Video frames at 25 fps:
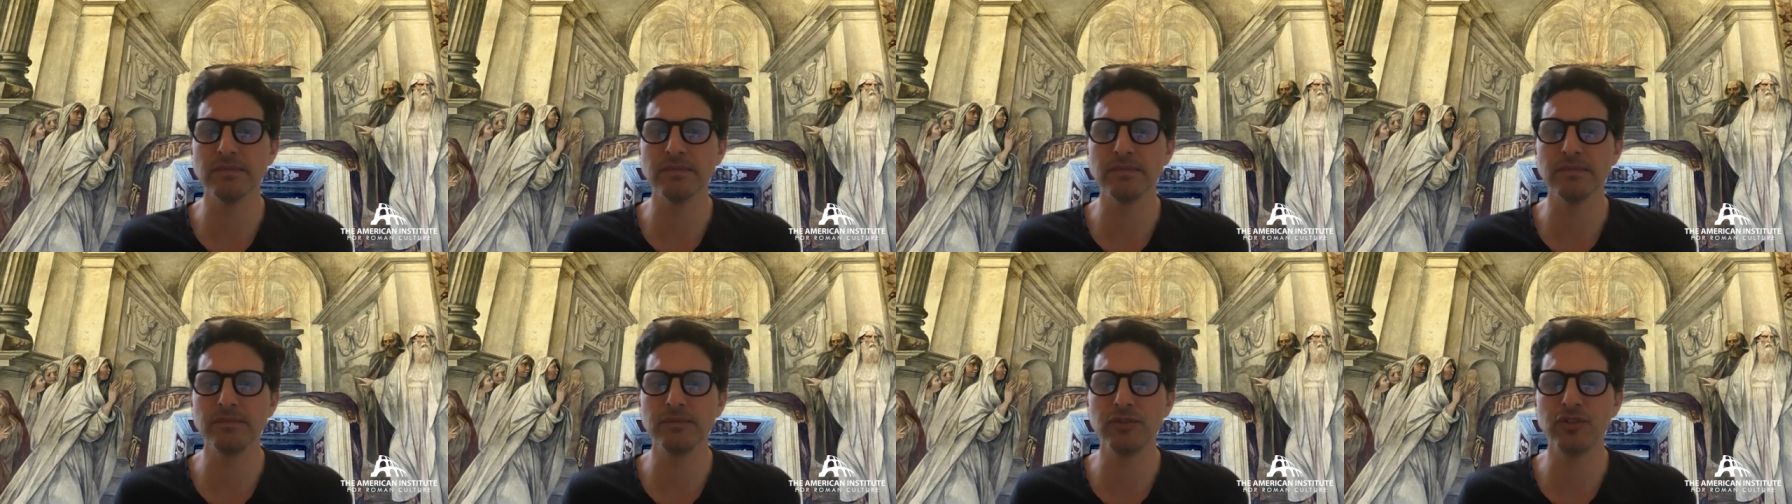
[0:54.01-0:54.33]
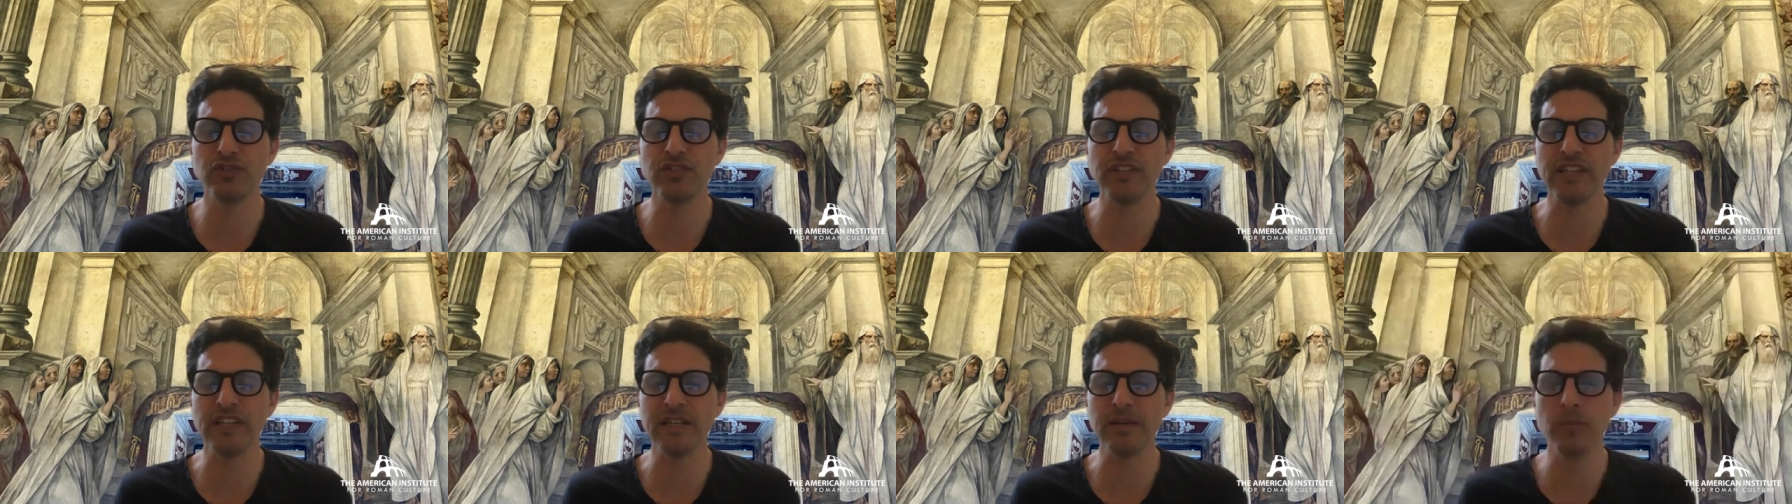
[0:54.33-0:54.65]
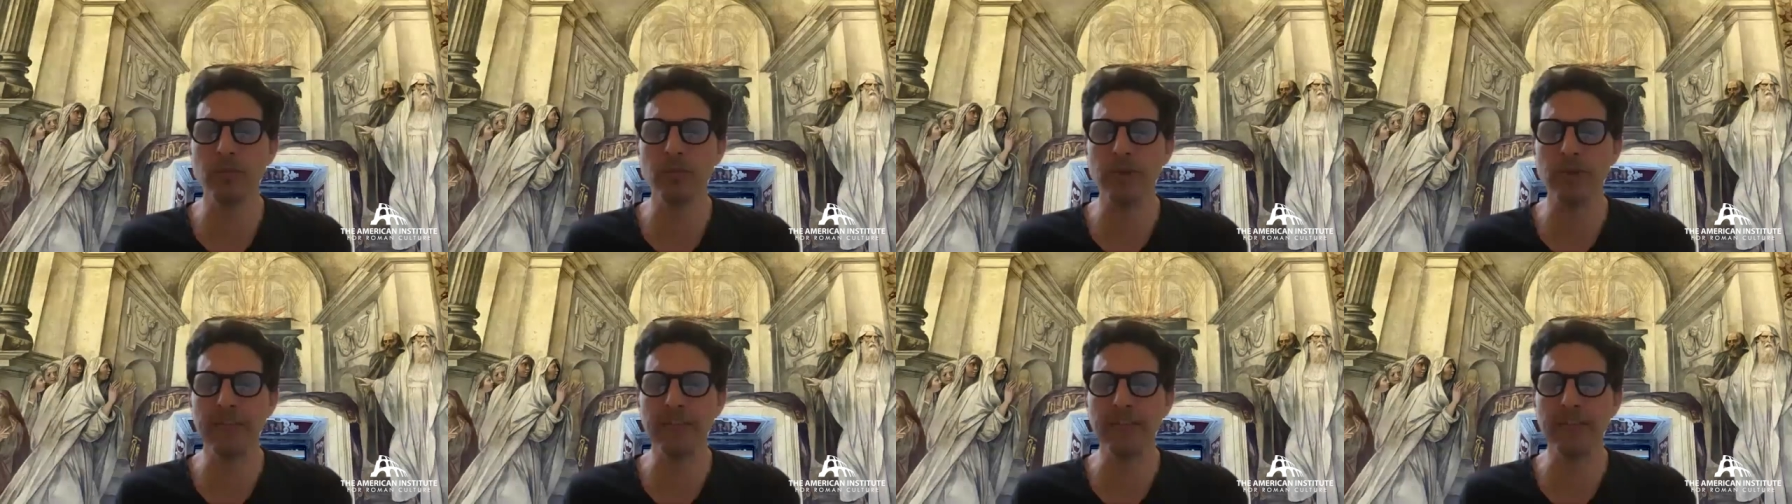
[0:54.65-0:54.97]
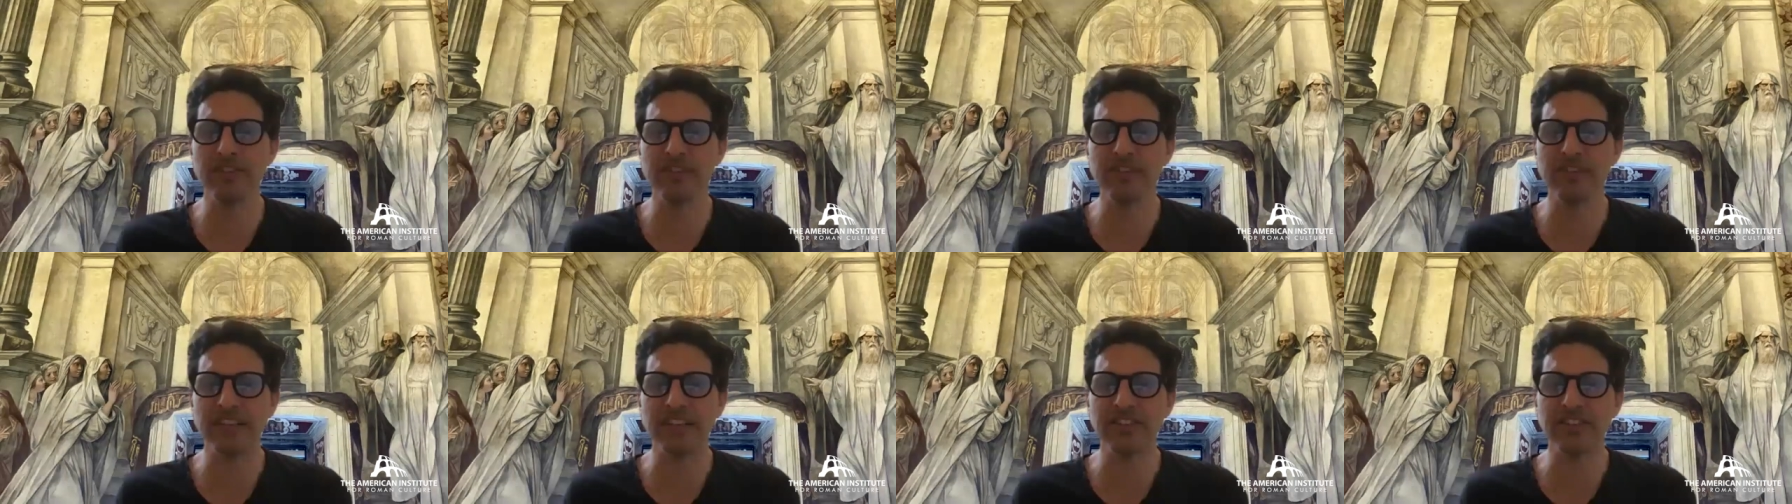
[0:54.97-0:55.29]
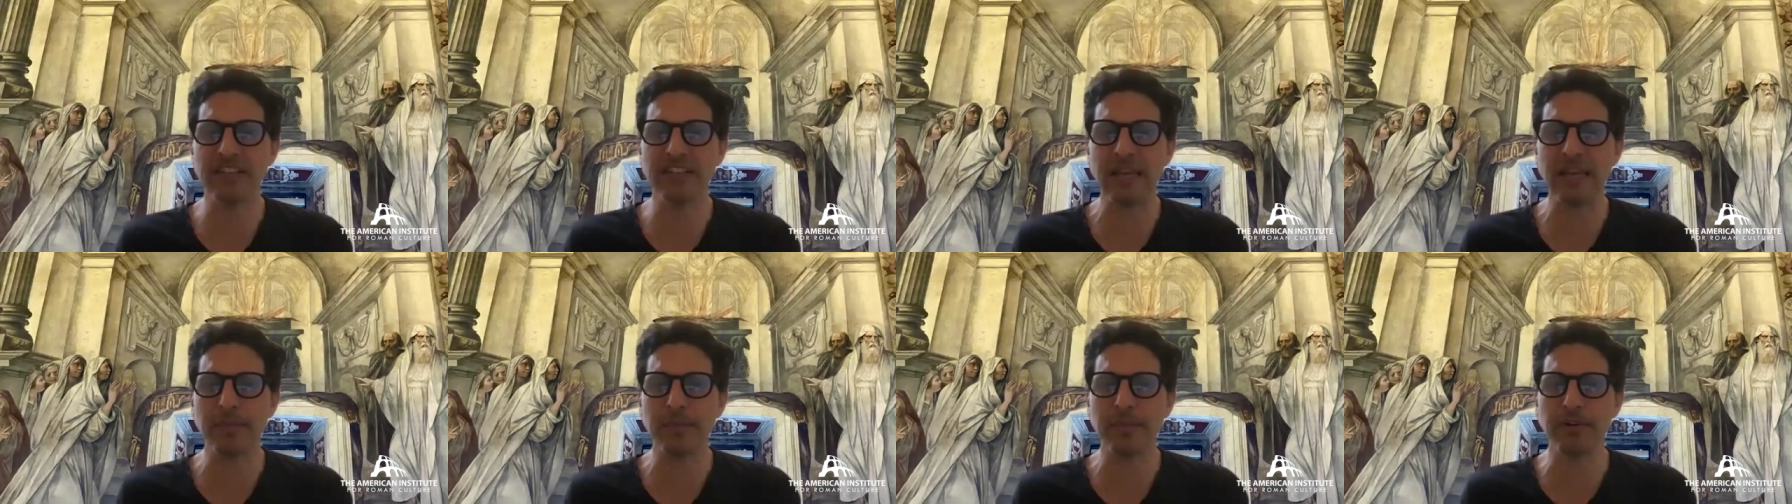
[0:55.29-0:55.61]
Museum Week, this nice
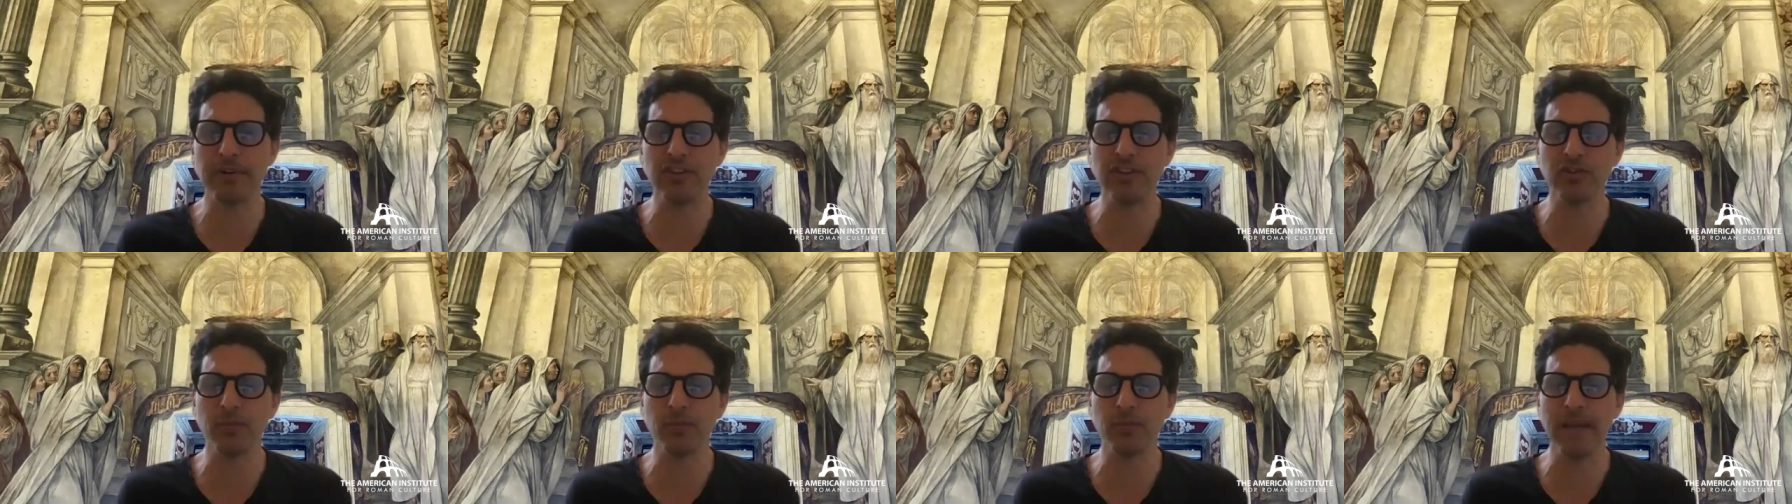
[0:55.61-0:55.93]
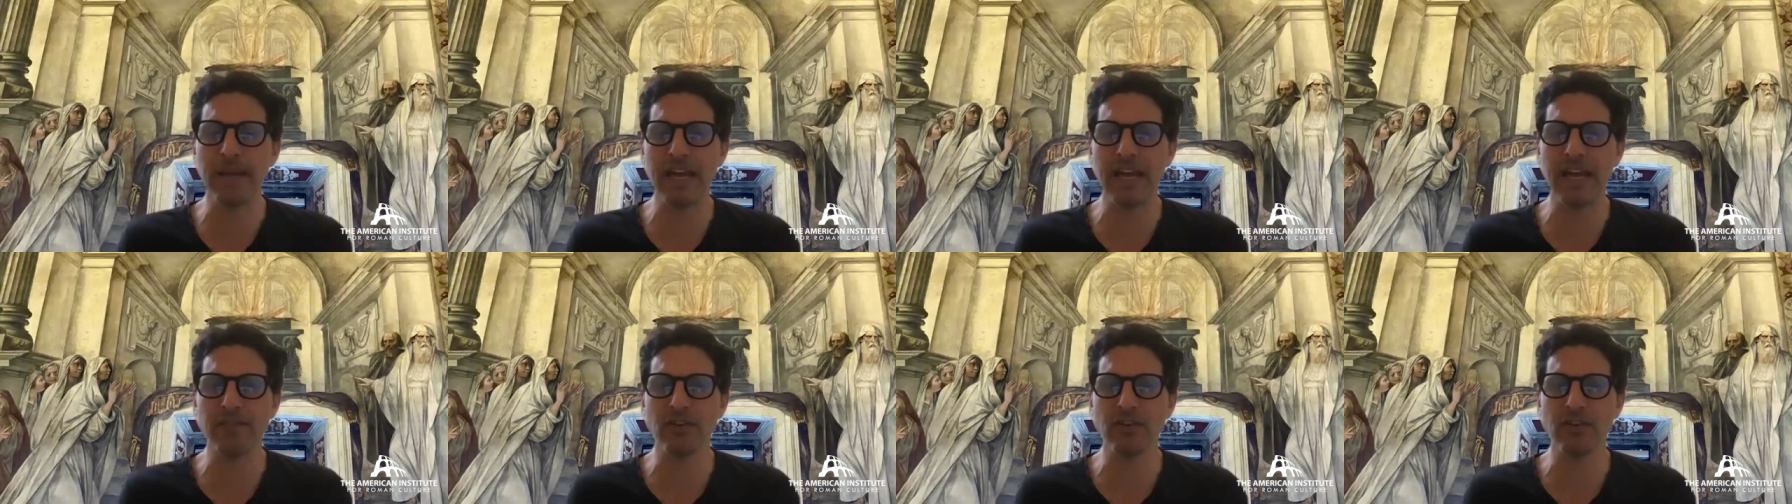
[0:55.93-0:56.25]
collaboration we have